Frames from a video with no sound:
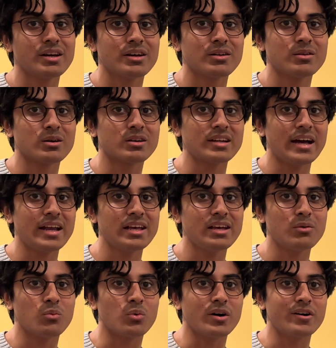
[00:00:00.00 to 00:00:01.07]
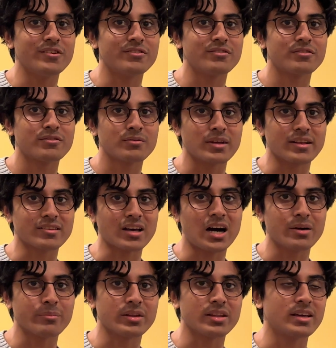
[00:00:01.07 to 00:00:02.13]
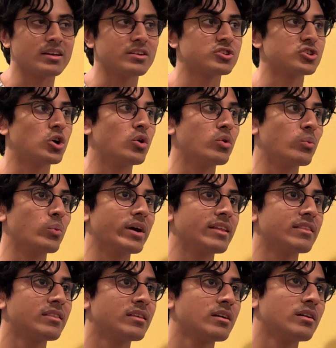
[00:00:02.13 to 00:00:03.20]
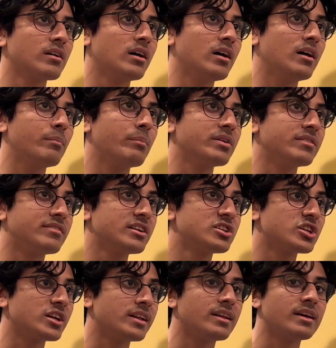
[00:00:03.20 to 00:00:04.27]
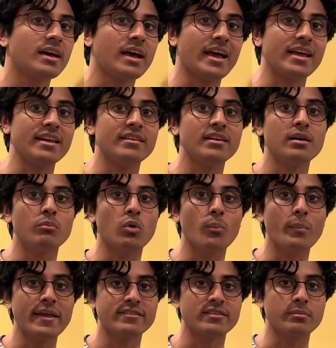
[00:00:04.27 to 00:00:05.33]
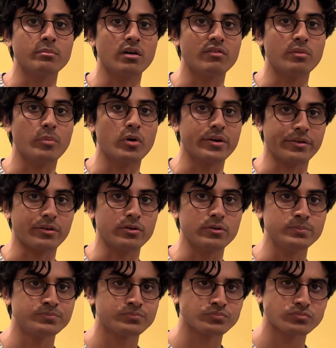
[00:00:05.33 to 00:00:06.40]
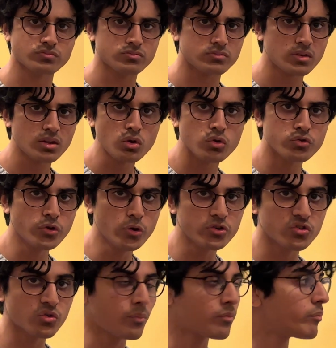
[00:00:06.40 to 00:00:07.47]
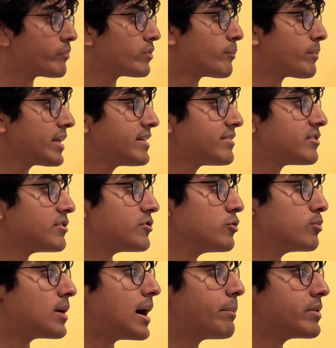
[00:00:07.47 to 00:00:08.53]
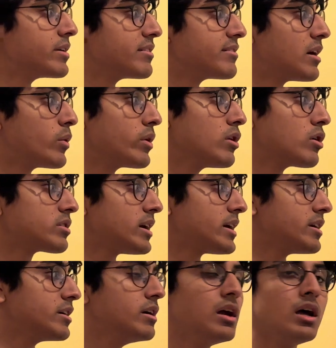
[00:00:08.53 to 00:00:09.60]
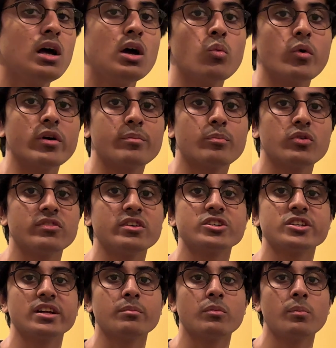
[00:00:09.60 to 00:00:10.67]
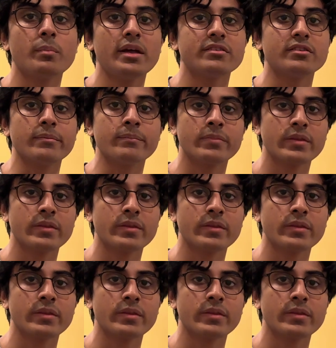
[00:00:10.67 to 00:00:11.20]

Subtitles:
looked at it was, it's commonly shown with position and momentum of a particle. So just replace the two properties that we looked at here with position and momentum.